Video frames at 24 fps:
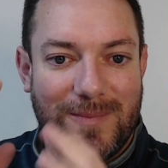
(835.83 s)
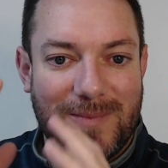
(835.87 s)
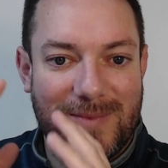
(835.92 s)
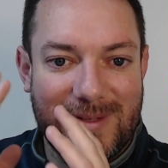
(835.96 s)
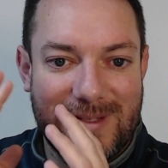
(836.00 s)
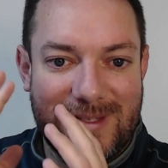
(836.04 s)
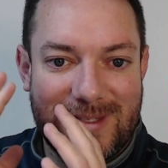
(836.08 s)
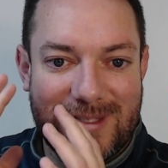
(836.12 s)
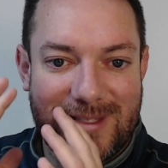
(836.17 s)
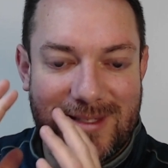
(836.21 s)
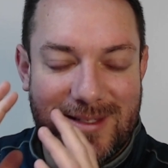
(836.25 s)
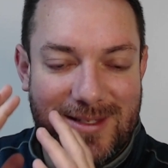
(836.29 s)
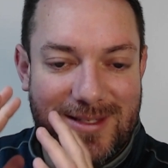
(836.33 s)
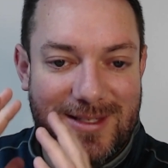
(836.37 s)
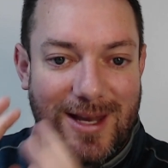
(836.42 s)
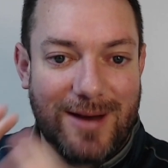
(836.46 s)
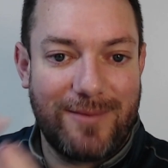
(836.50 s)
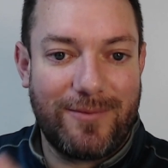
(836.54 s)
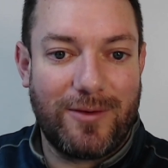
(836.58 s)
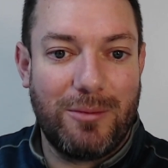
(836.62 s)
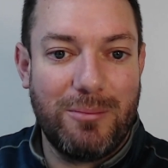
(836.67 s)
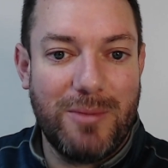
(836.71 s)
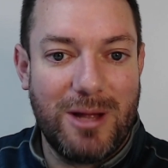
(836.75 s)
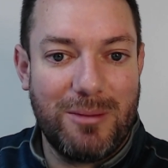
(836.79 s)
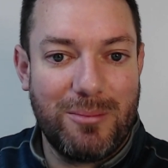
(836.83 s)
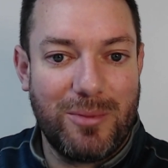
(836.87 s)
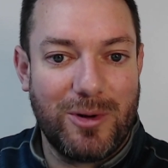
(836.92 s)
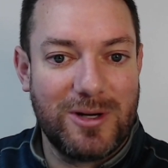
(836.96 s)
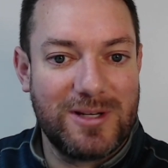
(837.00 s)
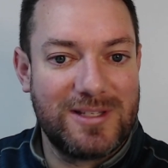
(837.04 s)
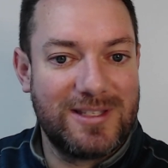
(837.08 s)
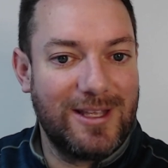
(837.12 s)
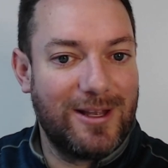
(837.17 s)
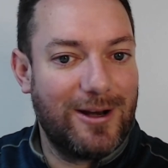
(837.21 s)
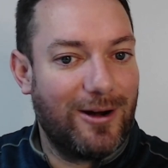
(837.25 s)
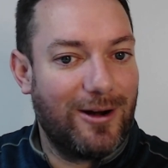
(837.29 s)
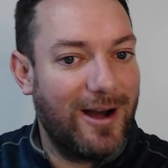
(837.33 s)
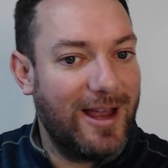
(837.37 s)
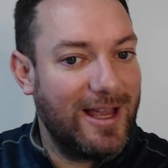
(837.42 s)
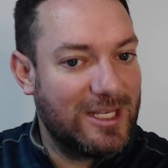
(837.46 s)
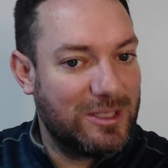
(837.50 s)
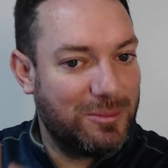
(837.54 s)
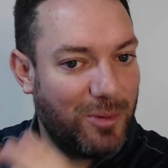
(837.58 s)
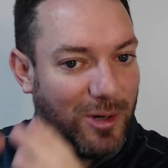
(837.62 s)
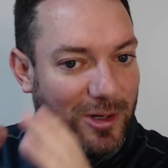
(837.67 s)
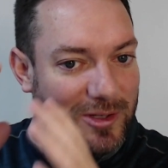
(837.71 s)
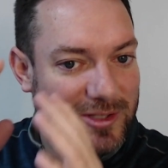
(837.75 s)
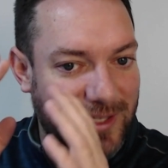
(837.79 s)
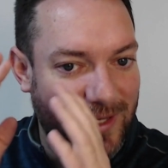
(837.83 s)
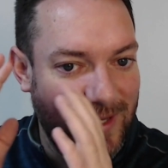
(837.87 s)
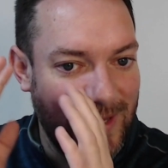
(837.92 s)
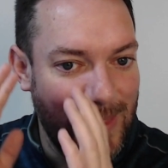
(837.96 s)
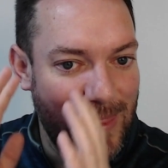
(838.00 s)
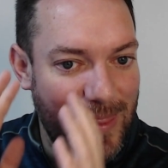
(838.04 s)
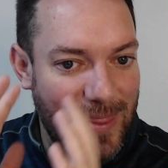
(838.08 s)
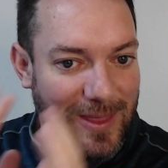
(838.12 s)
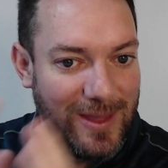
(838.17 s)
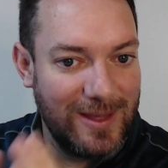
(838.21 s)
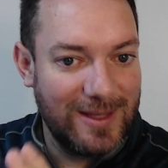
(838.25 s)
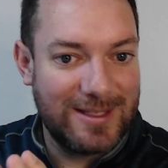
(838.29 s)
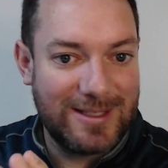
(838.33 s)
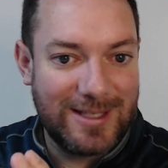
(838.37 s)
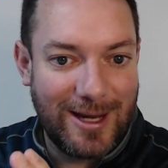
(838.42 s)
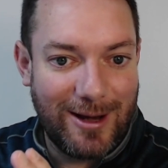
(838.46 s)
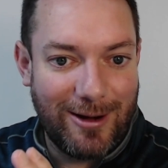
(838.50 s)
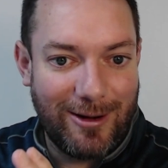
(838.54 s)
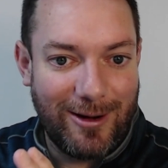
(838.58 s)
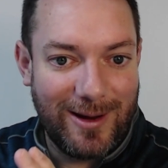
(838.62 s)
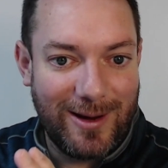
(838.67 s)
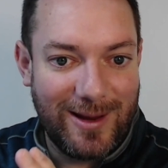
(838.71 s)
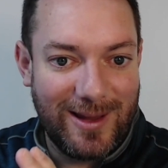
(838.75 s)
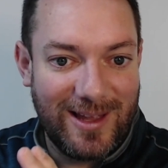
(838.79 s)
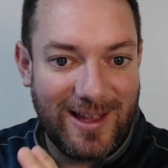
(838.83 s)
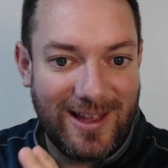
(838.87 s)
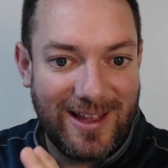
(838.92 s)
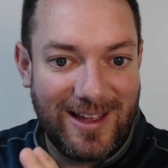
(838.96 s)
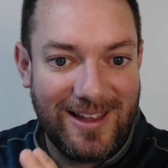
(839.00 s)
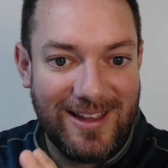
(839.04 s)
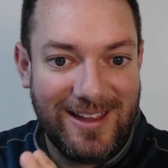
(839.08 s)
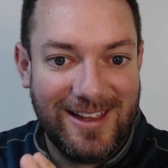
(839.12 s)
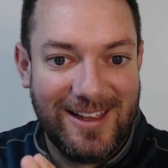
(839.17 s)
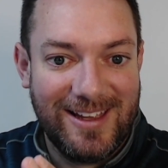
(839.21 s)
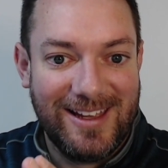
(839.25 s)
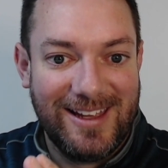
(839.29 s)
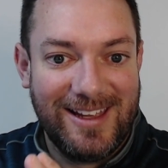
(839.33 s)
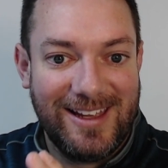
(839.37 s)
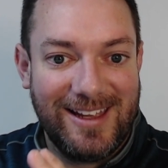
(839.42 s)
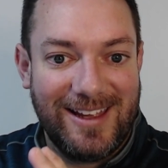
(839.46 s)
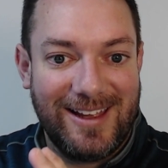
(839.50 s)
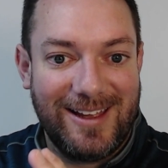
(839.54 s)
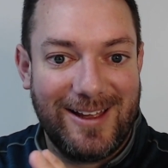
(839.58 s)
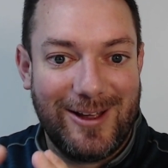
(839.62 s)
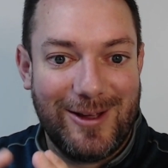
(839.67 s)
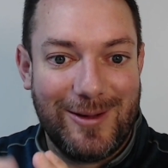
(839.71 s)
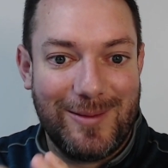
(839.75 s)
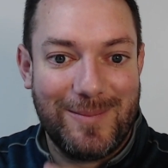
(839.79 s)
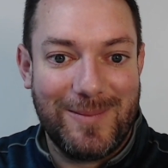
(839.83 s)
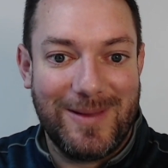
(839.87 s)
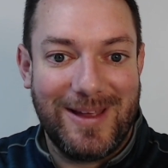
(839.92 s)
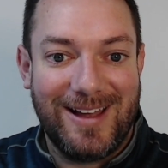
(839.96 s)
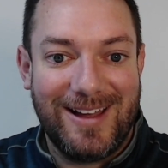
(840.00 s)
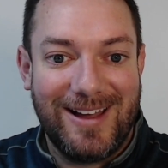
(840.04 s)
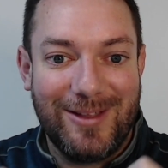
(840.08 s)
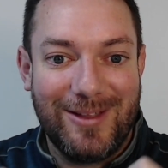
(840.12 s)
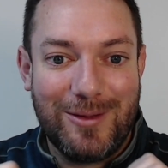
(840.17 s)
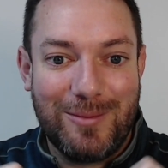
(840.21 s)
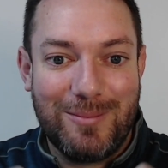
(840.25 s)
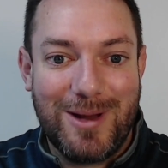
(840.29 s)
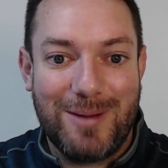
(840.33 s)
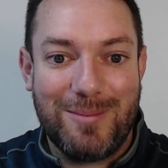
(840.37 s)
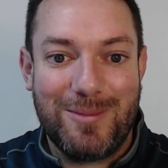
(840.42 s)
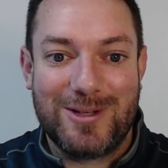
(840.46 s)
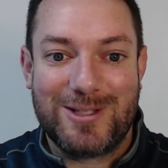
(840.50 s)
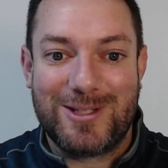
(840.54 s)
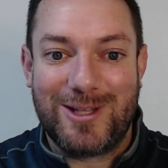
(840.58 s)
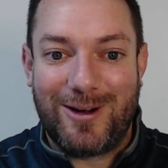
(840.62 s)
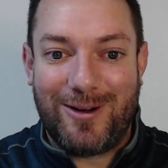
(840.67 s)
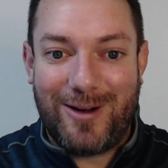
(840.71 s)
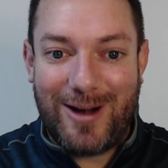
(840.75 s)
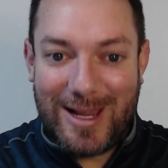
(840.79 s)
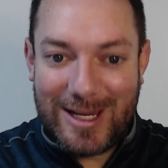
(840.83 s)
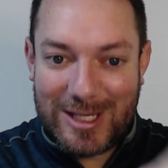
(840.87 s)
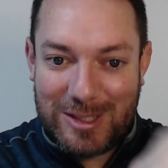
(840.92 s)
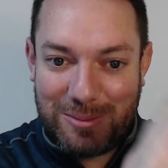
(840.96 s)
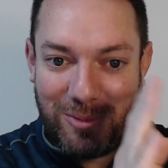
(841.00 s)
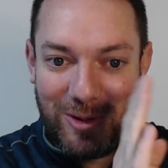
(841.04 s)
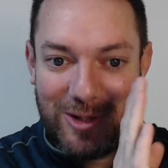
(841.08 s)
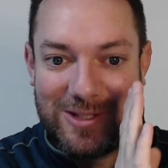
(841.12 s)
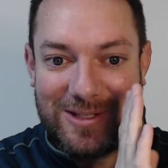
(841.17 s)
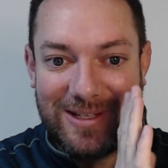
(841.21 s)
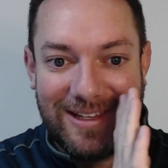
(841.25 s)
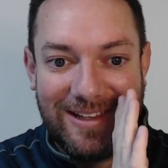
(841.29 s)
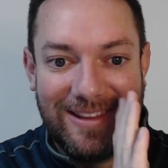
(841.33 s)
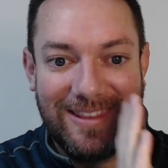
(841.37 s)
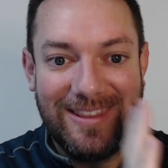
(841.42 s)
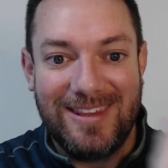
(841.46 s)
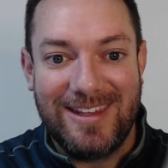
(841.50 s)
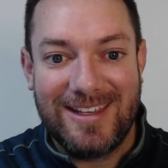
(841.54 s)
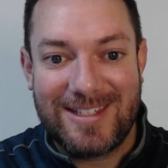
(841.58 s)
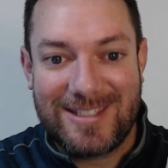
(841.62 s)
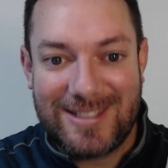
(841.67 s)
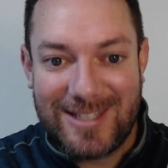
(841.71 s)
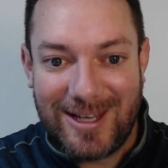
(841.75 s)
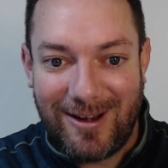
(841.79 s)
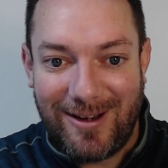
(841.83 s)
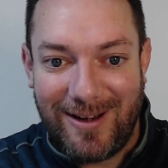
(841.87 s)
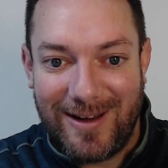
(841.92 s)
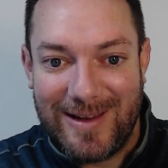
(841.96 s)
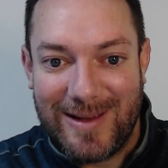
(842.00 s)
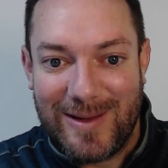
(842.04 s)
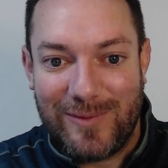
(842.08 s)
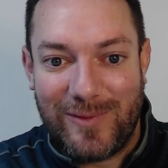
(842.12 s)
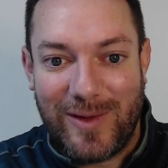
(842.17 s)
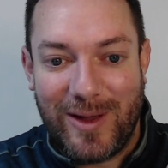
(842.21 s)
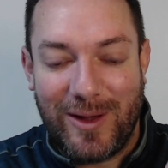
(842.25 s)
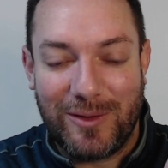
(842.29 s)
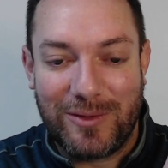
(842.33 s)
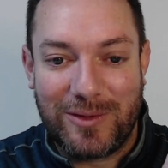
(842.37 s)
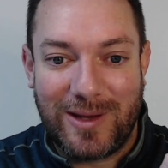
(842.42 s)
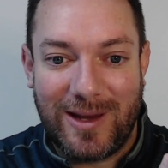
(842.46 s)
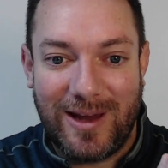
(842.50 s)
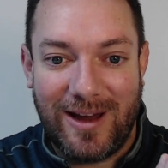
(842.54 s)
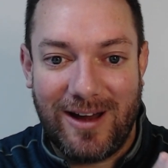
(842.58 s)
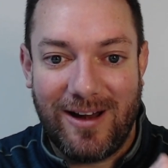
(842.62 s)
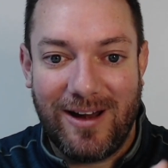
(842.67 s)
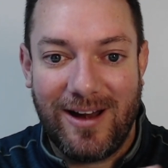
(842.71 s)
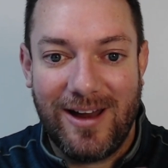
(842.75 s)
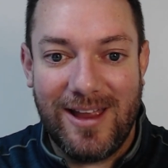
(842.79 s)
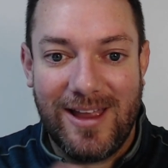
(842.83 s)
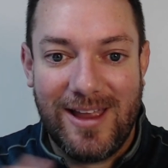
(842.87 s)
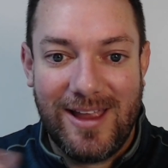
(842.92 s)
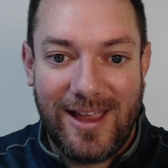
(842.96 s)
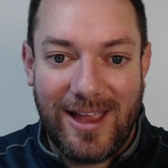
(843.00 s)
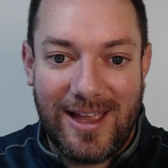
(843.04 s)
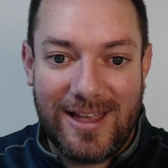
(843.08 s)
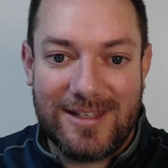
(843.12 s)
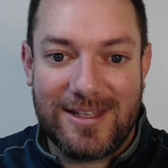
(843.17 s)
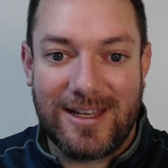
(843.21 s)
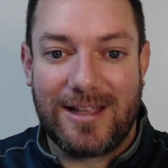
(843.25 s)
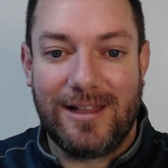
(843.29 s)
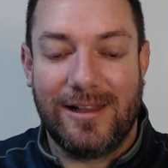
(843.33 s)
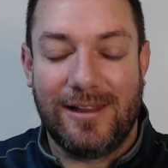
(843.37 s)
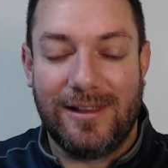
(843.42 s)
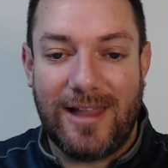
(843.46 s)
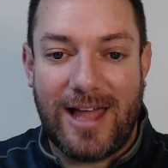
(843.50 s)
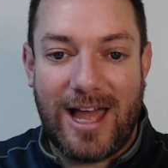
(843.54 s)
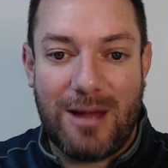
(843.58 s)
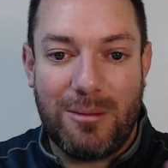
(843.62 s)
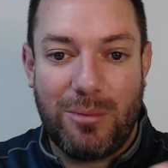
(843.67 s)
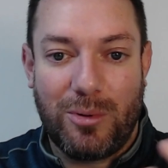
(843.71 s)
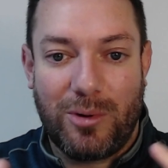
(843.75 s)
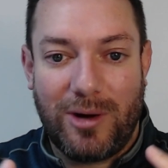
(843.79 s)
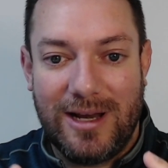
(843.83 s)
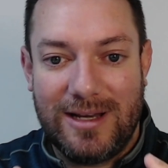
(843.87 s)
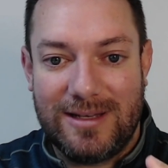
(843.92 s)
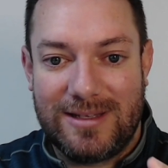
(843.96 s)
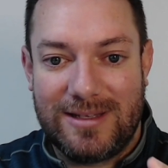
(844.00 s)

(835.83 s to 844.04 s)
several members that are experts in this area, other members that are experts in this area of healthcare, and to collaborate